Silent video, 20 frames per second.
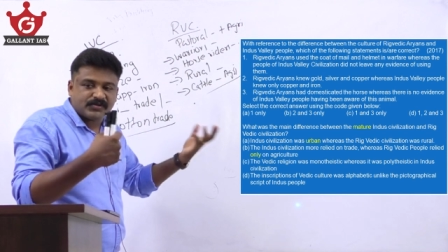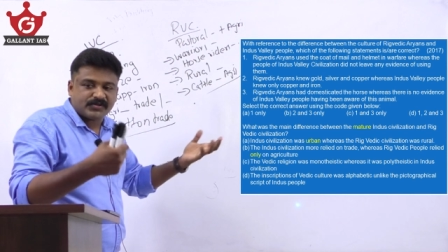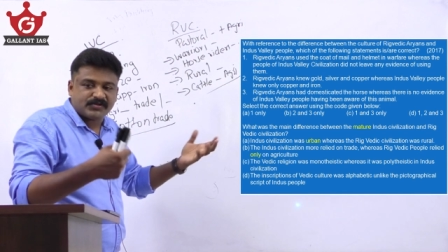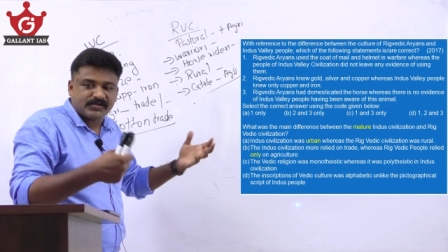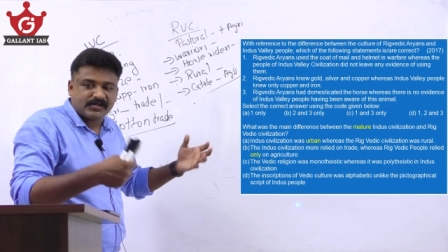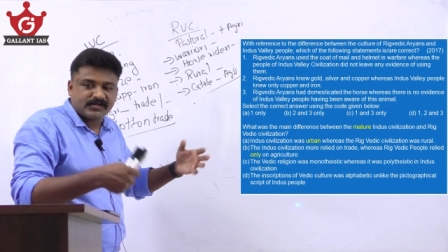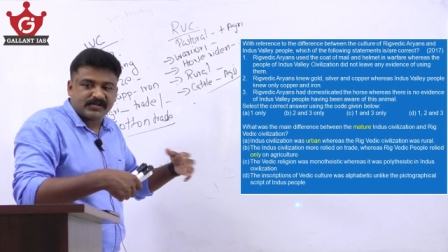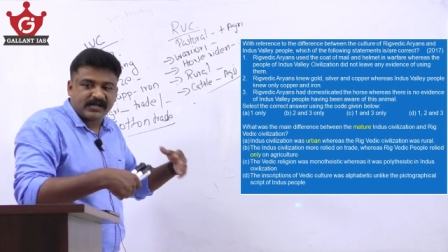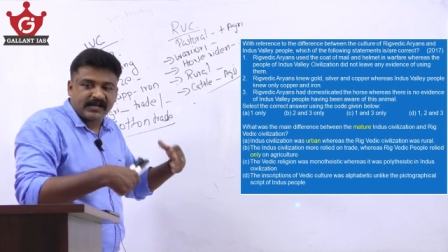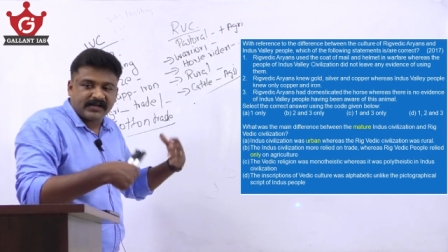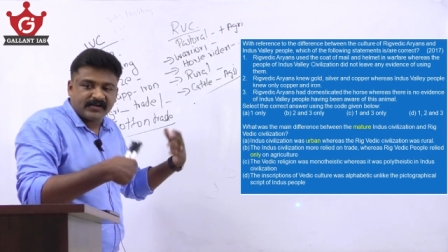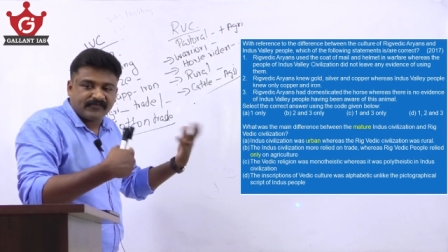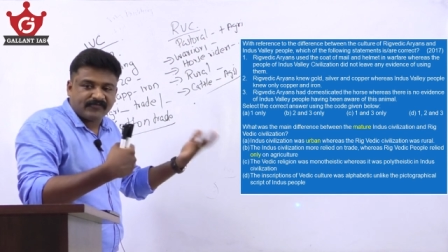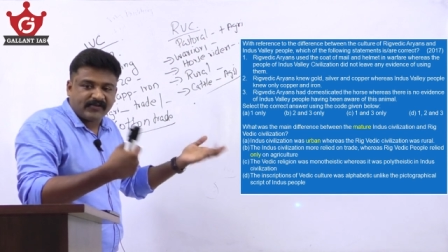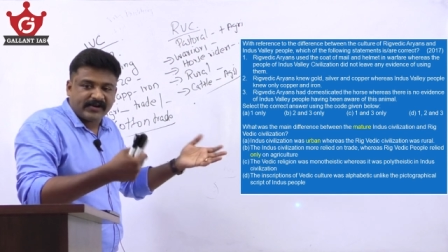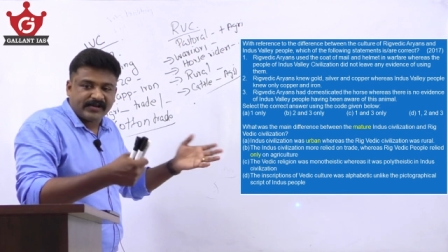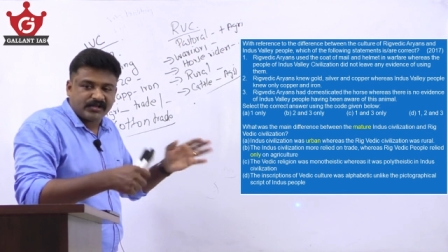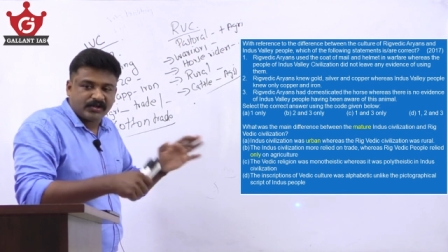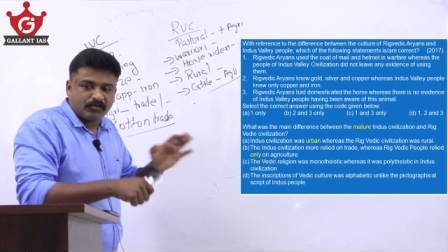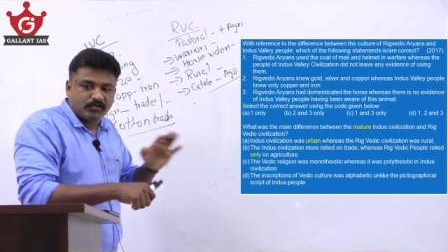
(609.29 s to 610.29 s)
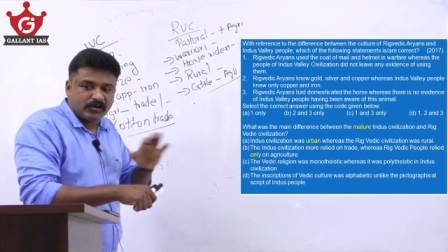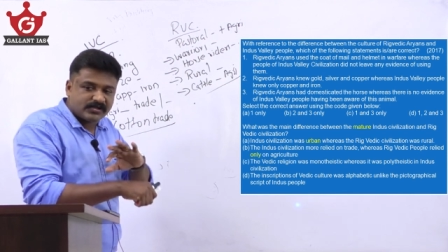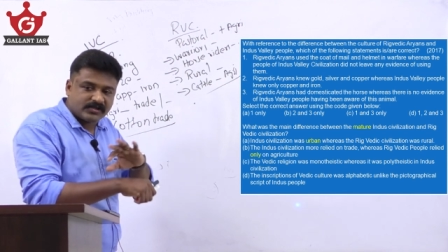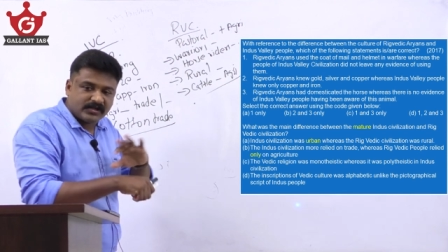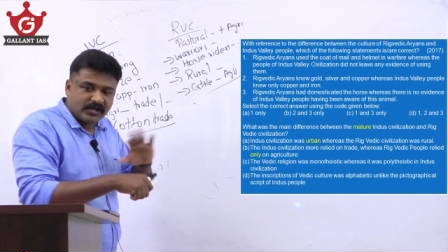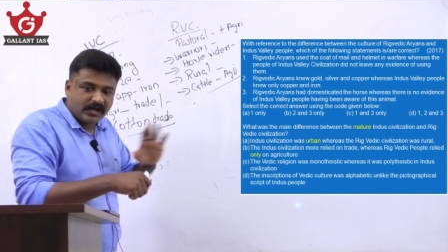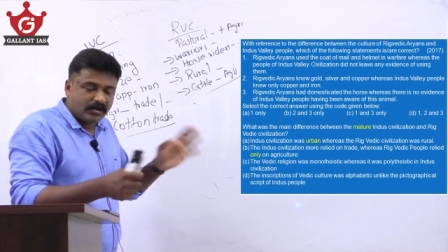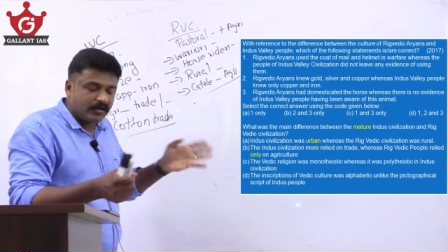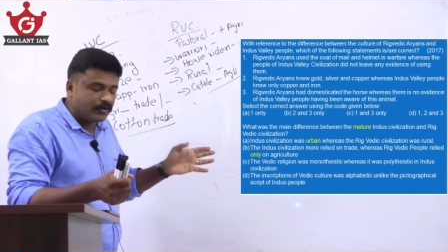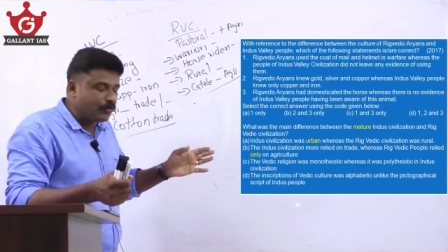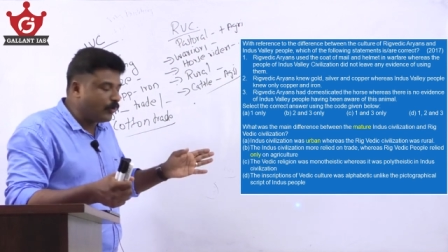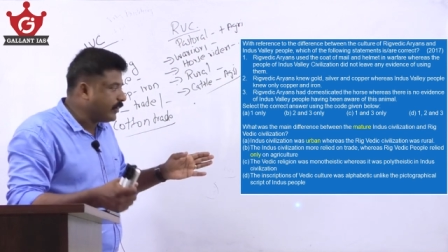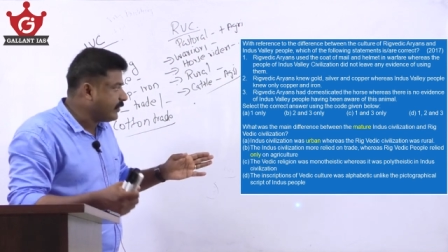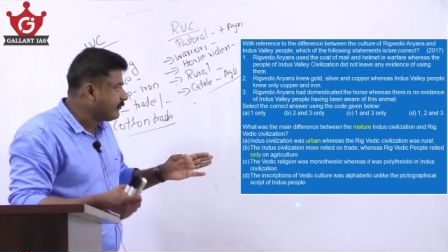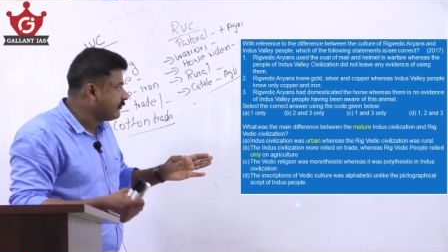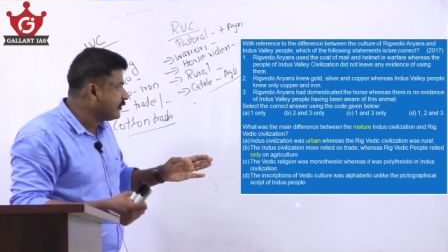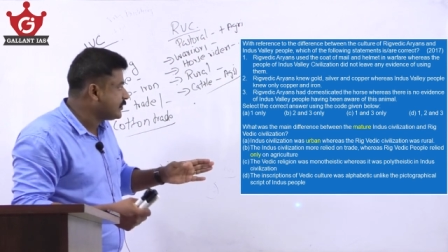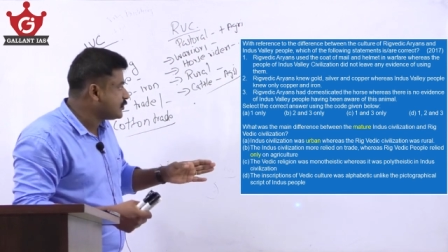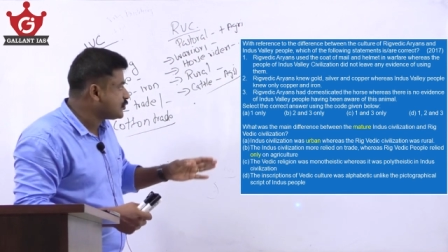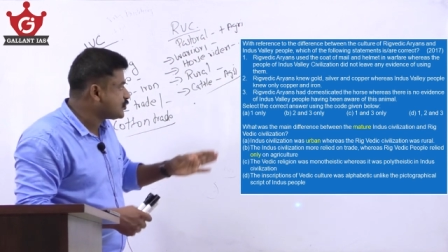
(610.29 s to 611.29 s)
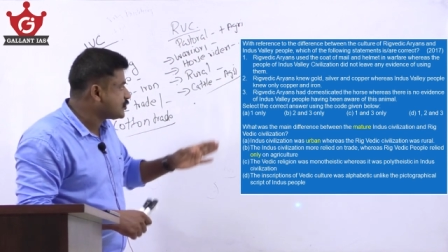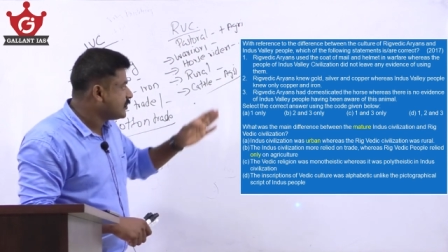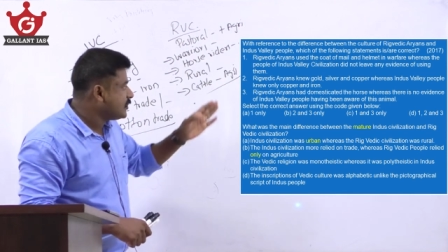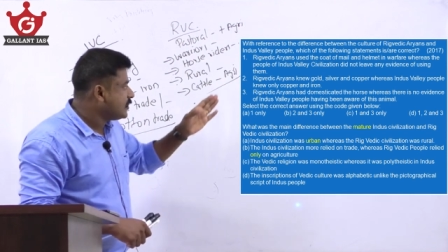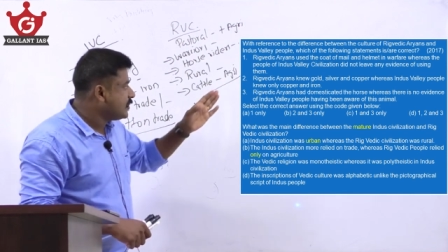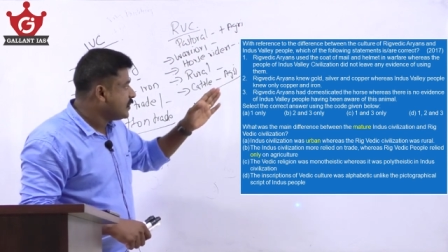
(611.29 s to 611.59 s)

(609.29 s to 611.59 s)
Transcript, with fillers: etc. and the fighting was No, no evidence.